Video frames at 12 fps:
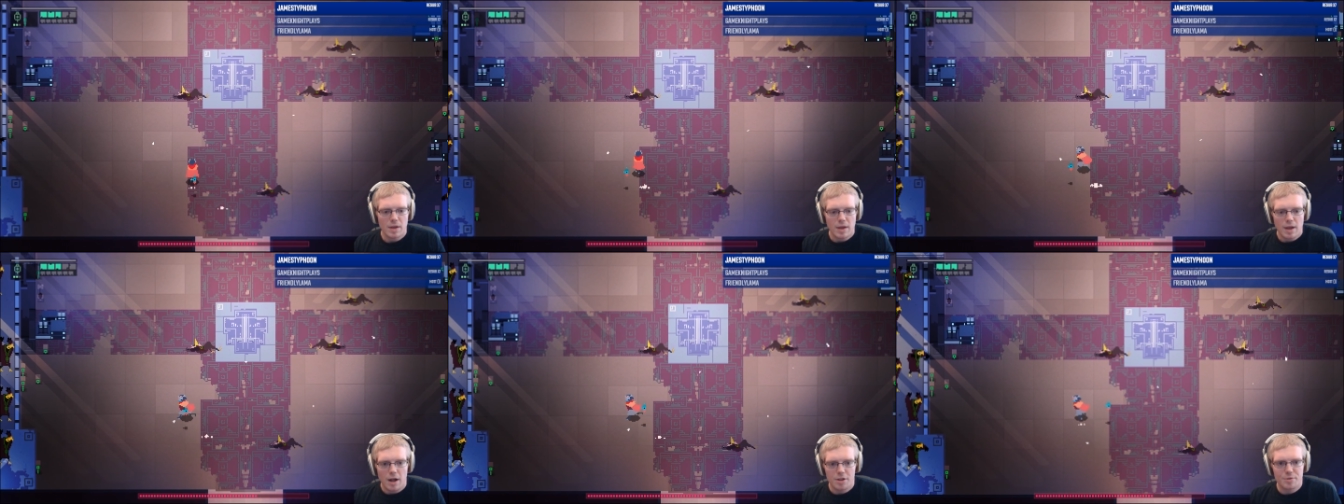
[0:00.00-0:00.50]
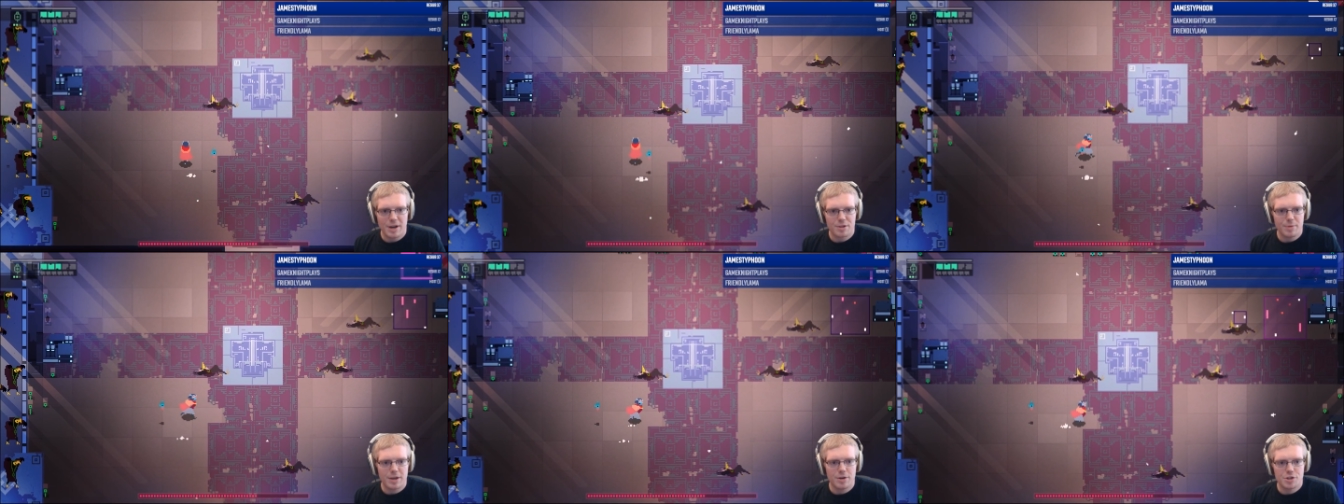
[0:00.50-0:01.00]
Also realized
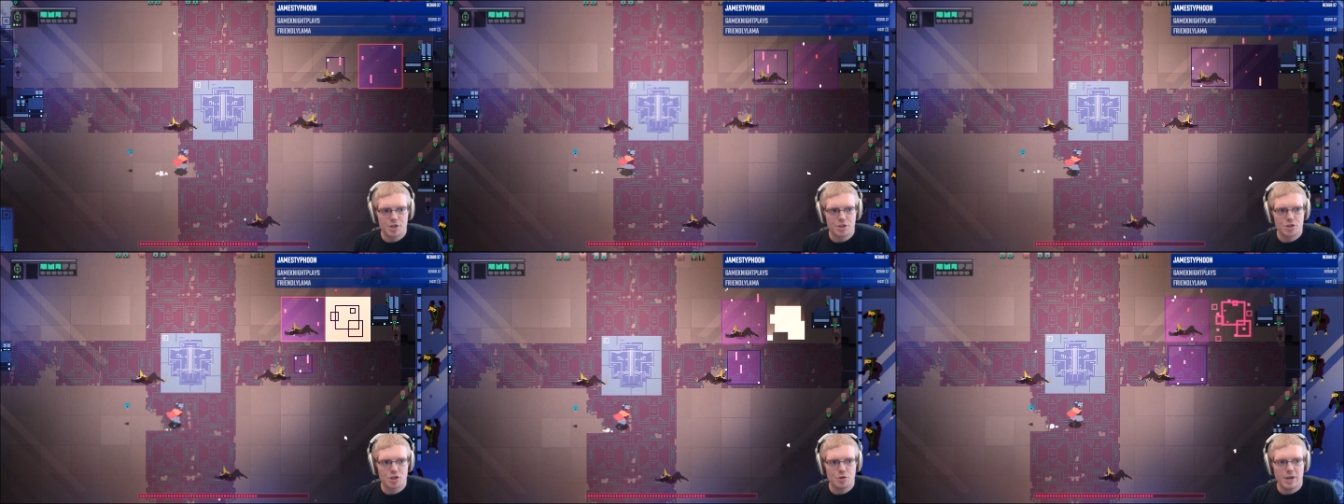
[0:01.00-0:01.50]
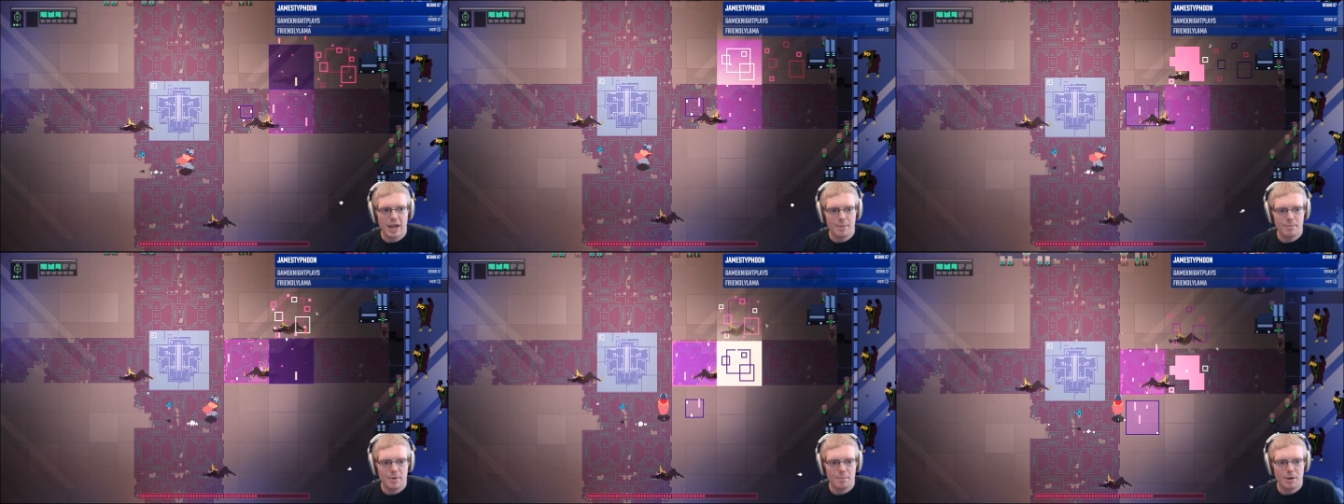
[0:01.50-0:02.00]
we could just shoot him
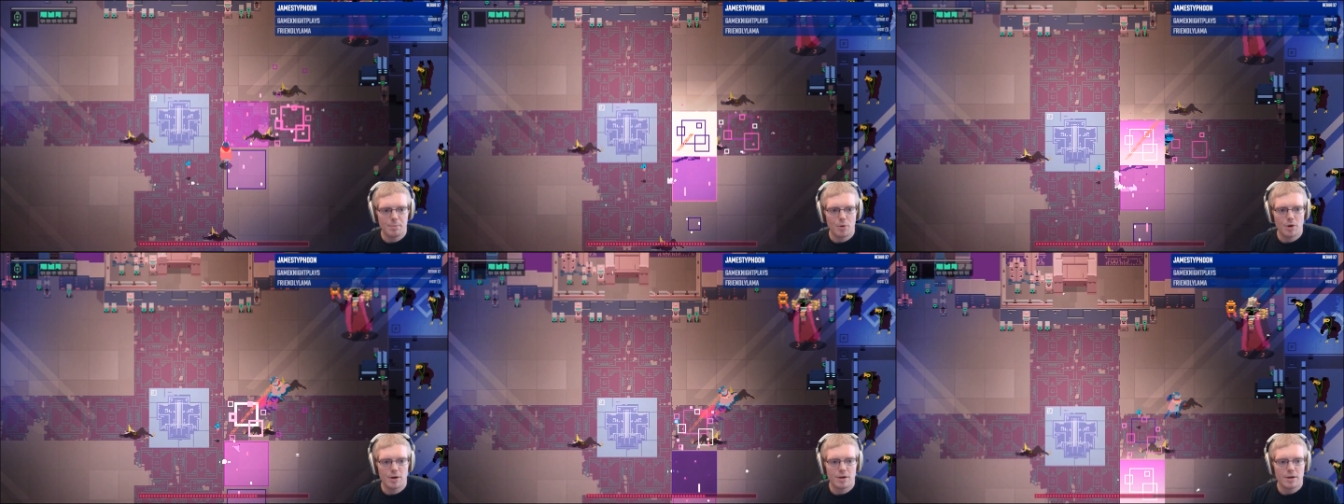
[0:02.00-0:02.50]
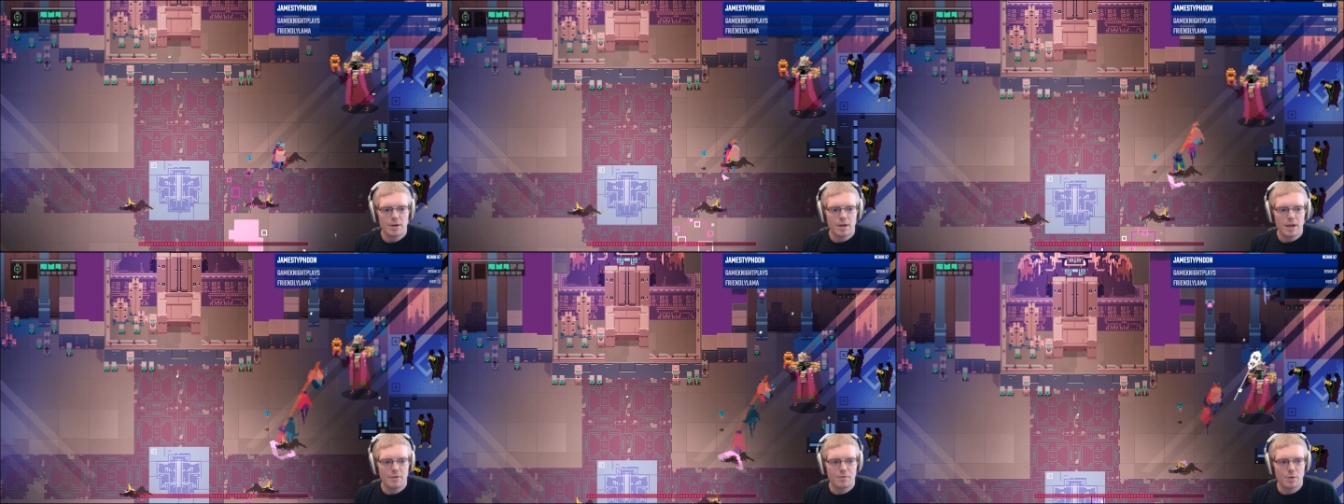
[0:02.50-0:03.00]
a bit more
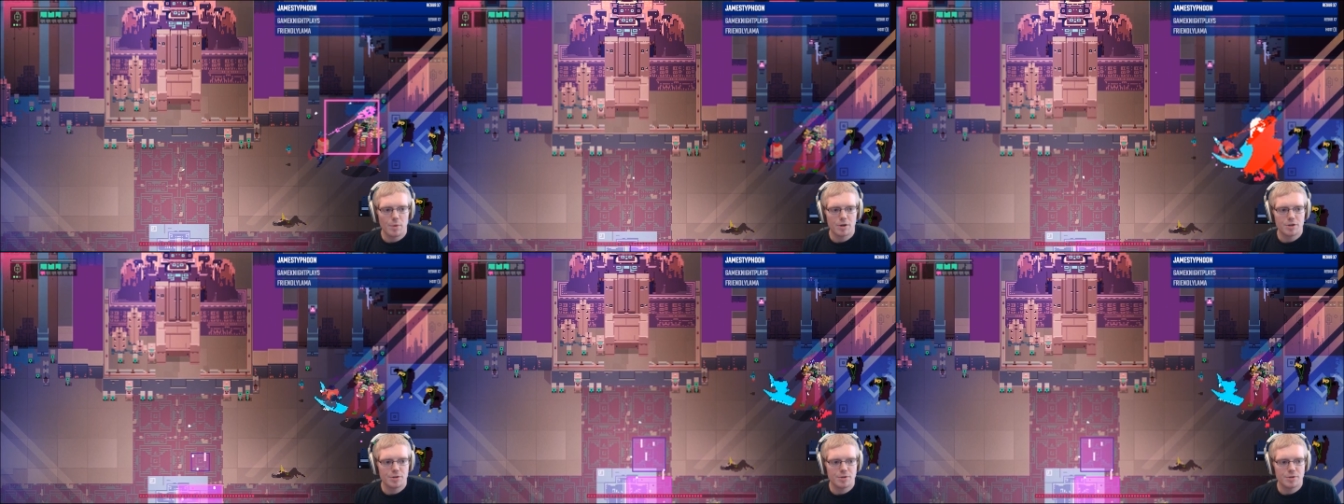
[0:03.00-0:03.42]
if we want to.